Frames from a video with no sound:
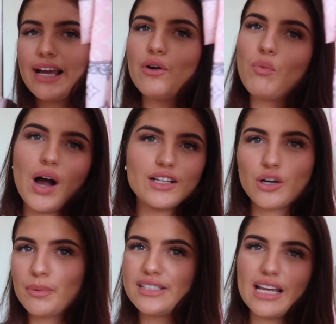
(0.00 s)
make a little white
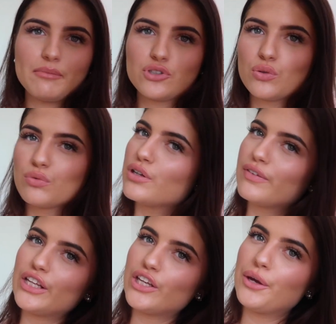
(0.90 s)
top and denim shorts
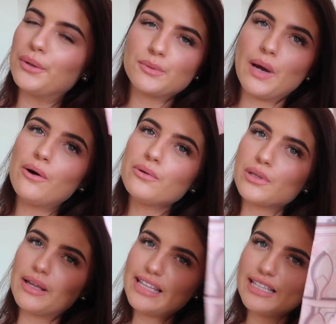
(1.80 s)
look really cute as well.
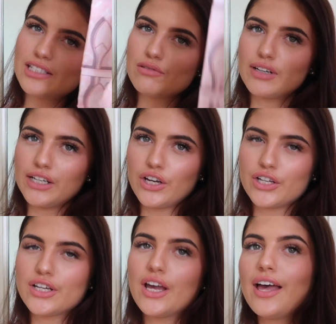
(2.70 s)
So I think this is a really
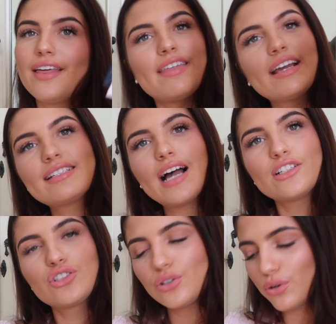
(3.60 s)
good thing to
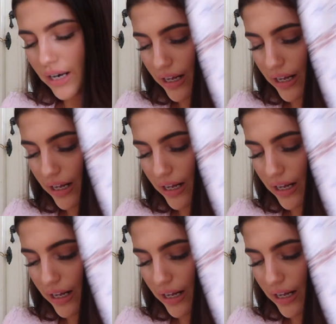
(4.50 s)
add to your